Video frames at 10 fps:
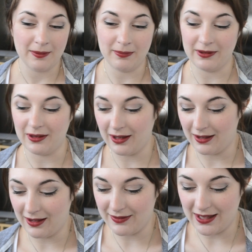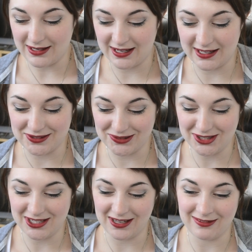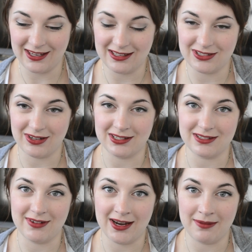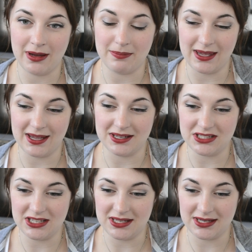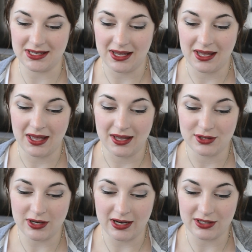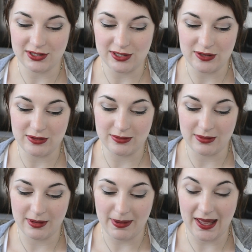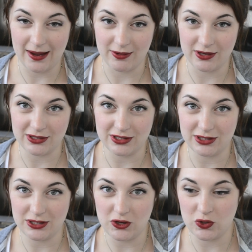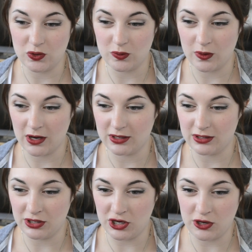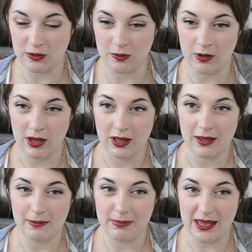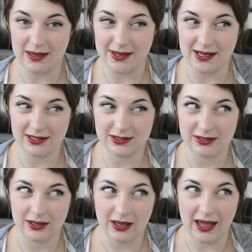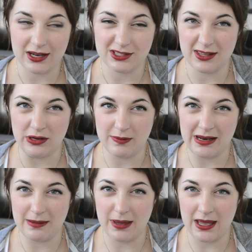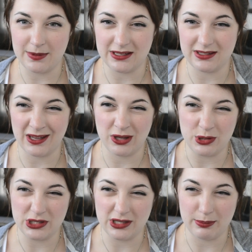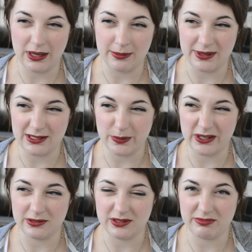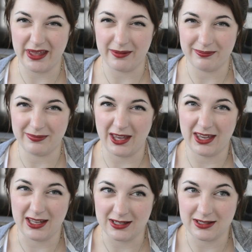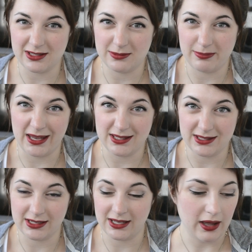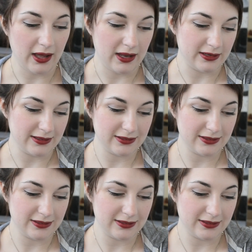but I've had an exhausting week trying to write my PhD, trying to parent two new babies. Actually, they're not really babies, they're cuter than babies because they're kittens basically. And